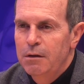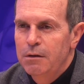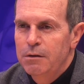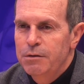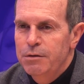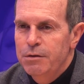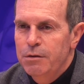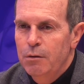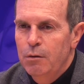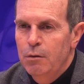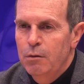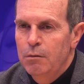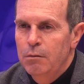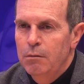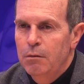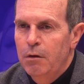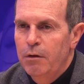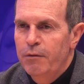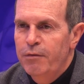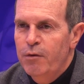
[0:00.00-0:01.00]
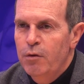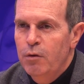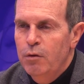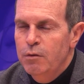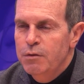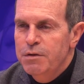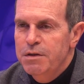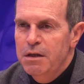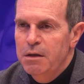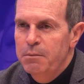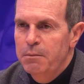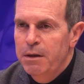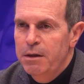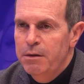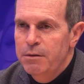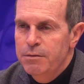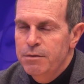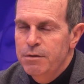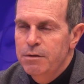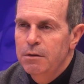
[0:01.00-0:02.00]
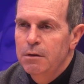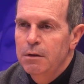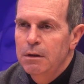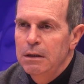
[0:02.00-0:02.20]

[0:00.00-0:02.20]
So, of course, it matters